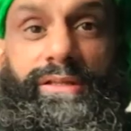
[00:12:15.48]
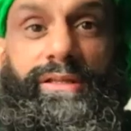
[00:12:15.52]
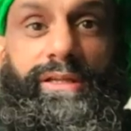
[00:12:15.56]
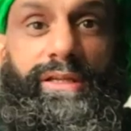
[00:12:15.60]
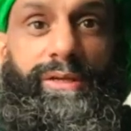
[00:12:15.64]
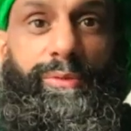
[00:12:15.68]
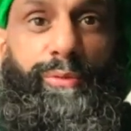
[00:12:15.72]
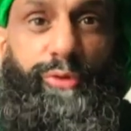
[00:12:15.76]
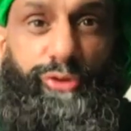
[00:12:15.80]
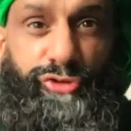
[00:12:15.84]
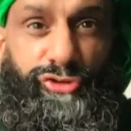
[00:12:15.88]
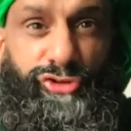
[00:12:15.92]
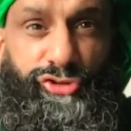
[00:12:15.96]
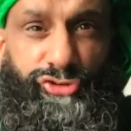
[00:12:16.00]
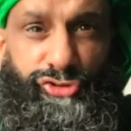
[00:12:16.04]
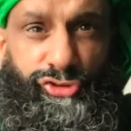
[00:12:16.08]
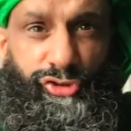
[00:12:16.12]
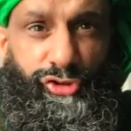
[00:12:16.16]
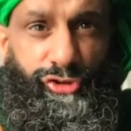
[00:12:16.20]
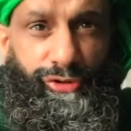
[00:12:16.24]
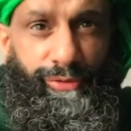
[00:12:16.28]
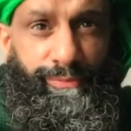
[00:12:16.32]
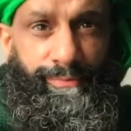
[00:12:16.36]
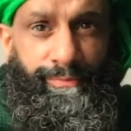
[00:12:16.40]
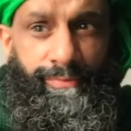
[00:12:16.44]
it was the
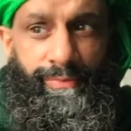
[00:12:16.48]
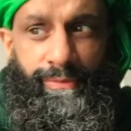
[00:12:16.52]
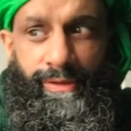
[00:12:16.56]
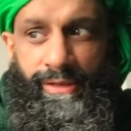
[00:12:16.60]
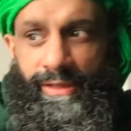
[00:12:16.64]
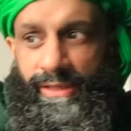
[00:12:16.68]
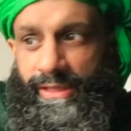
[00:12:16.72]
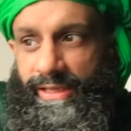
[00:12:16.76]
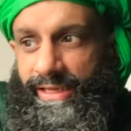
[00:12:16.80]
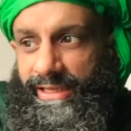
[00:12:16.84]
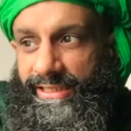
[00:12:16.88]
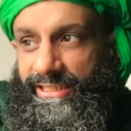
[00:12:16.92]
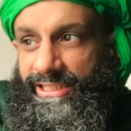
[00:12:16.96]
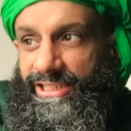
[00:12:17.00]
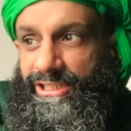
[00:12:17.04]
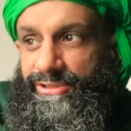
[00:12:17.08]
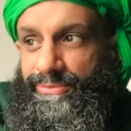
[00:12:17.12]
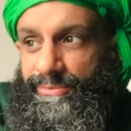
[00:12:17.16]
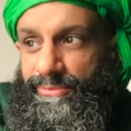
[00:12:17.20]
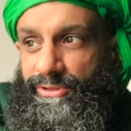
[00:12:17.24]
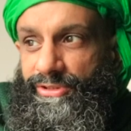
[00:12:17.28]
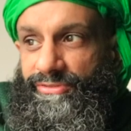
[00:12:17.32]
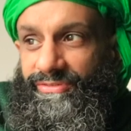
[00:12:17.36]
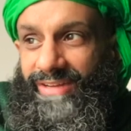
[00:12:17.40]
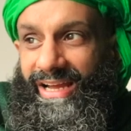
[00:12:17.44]
son, and he's
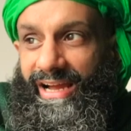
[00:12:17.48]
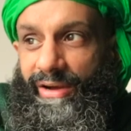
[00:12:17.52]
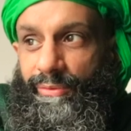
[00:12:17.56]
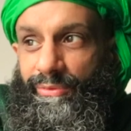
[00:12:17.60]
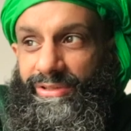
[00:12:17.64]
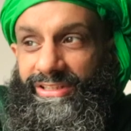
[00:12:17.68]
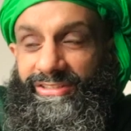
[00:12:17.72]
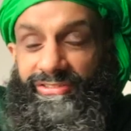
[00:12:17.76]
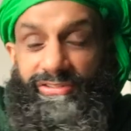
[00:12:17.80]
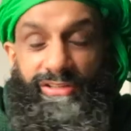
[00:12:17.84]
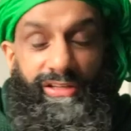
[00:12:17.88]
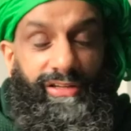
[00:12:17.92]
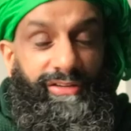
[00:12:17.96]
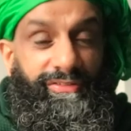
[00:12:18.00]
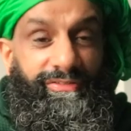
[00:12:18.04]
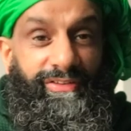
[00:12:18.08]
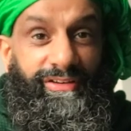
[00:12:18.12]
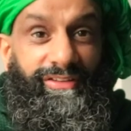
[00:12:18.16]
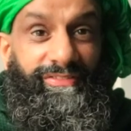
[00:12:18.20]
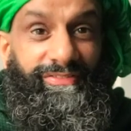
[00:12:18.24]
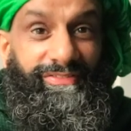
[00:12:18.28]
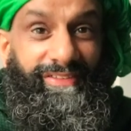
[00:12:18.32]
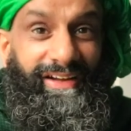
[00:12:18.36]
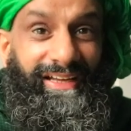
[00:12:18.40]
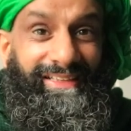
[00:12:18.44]
moved out with his
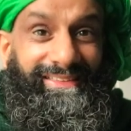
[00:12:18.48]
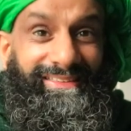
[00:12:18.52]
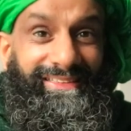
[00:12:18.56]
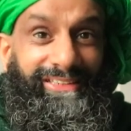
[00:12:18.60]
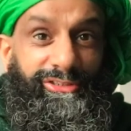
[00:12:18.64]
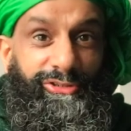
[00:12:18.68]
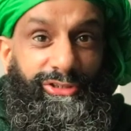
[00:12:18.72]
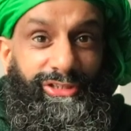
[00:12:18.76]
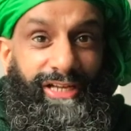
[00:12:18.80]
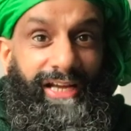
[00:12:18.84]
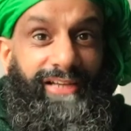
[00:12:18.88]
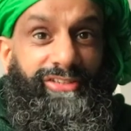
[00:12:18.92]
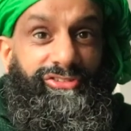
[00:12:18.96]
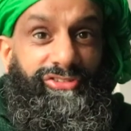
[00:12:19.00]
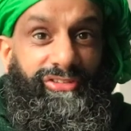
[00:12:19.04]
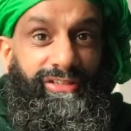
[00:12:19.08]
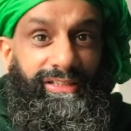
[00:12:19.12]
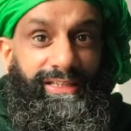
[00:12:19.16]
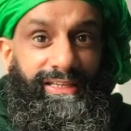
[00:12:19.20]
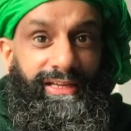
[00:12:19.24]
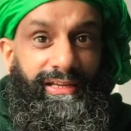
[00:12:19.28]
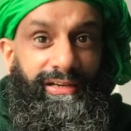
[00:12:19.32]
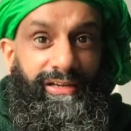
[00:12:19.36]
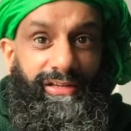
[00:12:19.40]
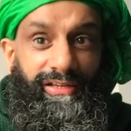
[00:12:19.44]
girlfriend. In fact, he could actually
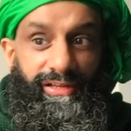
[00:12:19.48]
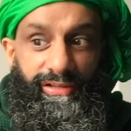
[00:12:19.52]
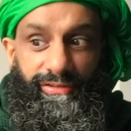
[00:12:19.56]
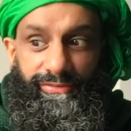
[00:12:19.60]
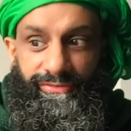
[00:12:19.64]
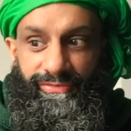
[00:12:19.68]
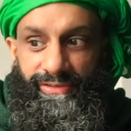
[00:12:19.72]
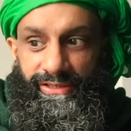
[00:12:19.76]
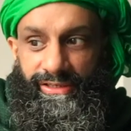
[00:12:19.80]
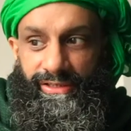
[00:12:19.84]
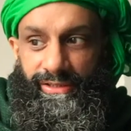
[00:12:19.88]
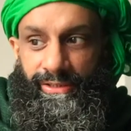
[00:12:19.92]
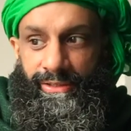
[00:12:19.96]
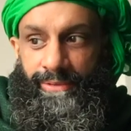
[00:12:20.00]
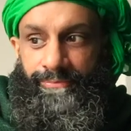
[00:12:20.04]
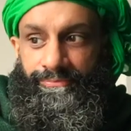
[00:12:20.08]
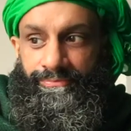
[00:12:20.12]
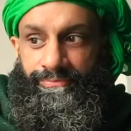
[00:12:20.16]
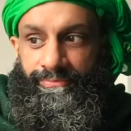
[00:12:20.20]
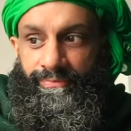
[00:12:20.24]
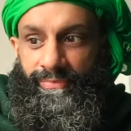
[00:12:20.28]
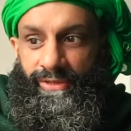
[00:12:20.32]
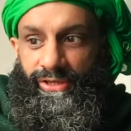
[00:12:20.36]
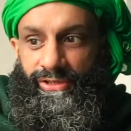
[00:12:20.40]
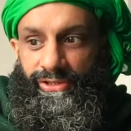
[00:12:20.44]
get a girlfriend.
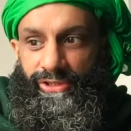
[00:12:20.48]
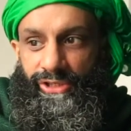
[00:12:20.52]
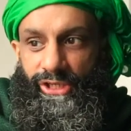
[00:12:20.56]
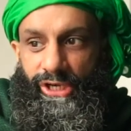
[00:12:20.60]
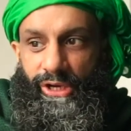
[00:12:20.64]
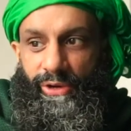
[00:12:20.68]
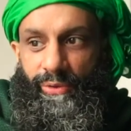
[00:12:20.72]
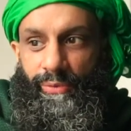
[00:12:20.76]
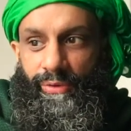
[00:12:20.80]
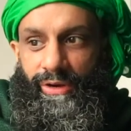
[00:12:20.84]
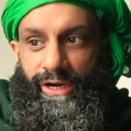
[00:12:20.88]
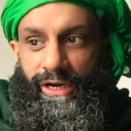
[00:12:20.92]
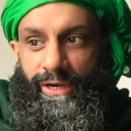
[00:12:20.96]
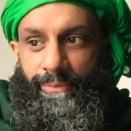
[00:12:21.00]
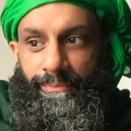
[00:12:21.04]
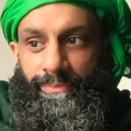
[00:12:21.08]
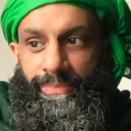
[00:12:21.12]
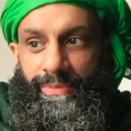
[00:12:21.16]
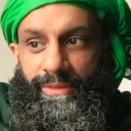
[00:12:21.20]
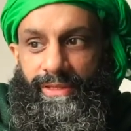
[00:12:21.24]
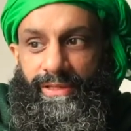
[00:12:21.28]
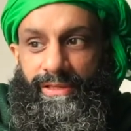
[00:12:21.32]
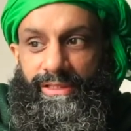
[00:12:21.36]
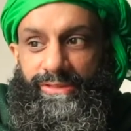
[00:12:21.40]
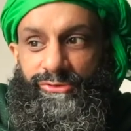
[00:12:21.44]
You know, it
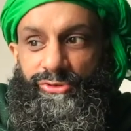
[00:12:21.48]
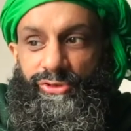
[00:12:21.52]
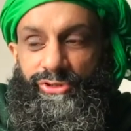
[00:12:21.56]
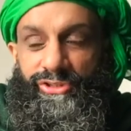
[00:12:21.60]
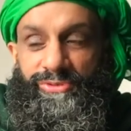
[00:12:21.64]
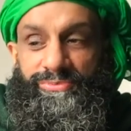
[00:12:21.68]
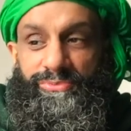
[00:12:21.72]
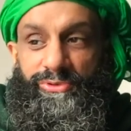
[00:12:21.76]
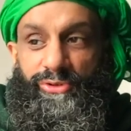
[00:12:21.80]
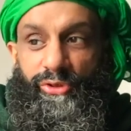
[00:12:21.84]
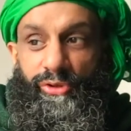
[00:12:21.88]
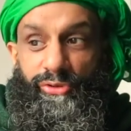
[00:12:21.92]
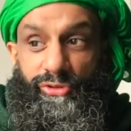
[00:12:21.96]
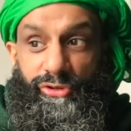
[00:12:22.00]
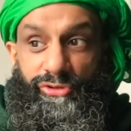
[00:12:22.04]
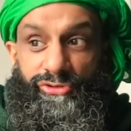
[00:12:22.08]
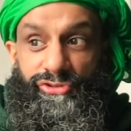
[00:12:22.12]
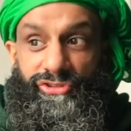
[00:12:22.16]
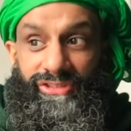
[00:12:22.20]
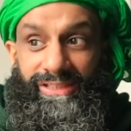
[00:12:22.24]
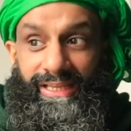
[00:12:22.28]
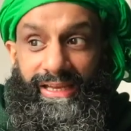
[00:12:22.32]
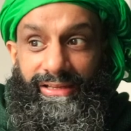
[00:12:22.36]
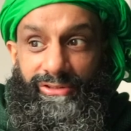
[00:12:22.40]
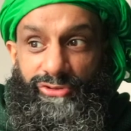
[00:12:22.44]
took him so long
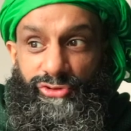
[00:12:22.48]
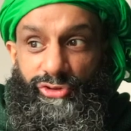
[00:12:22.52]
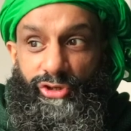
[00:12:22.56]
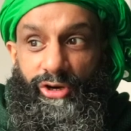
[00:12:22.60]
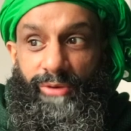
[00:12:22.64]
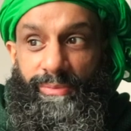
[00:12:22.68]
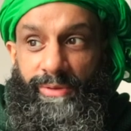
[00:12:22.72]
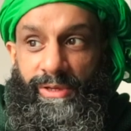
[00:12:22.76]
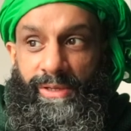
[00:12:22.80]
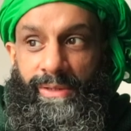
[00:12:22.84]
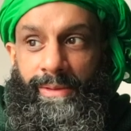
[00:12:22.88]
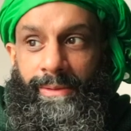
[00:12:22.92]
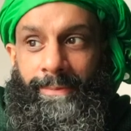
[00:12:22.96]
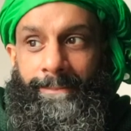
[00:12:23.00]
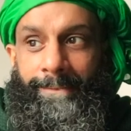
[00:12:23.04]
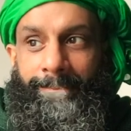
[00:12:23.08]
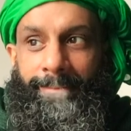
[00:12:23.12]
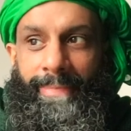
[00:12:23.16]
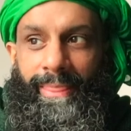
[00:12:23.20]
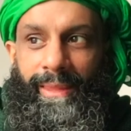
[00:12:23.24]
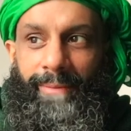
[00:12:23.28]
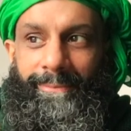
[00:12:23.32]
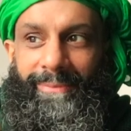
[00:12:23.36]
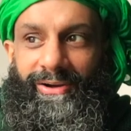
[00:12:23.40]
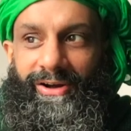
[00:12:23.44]
to get a job,
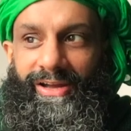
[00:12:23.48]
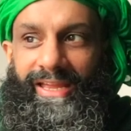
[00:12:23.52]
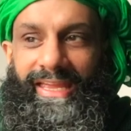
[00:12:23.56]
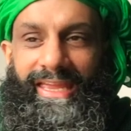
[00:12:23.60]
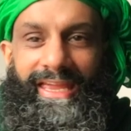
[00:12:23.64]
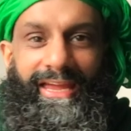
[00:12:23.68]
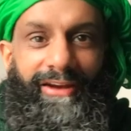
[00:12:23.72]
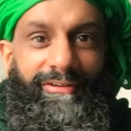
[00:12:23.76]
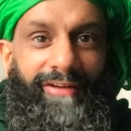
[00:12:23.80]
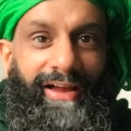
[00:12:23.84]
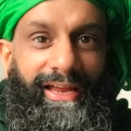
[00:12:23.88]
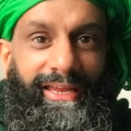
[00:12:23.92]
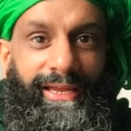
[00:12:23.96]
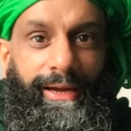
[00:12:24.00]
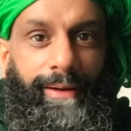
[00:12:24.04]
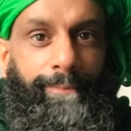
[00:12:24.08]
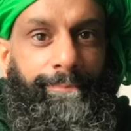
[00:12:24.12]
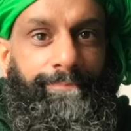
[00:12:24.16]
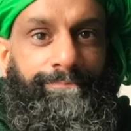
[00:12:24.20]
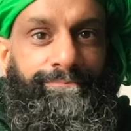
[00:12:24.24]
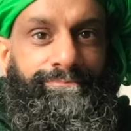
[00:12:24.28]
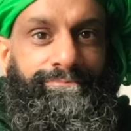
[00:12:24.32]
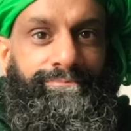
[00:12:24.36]
but here I am.